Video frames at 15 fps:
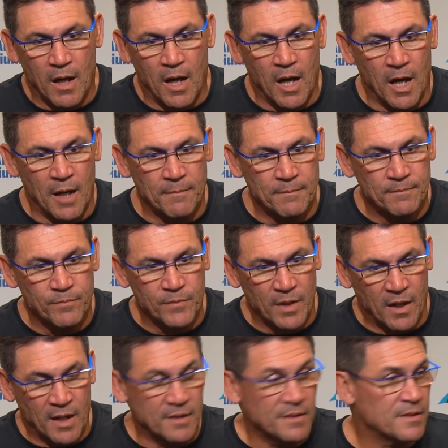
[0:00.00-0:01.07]
manifests in the
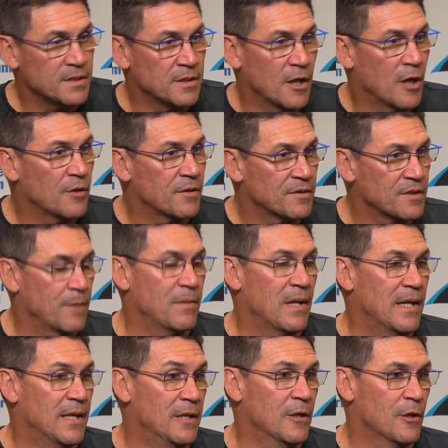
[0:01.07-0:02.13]
game? Honestly, no, because I'm
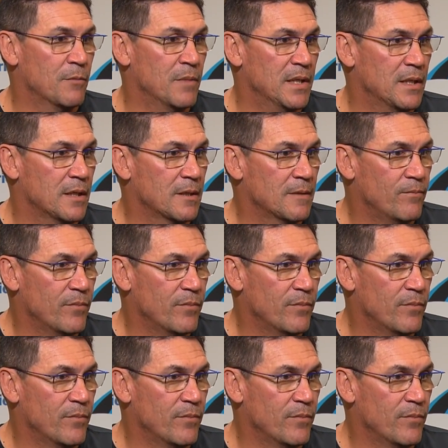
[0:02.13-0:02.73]
not in their meeting.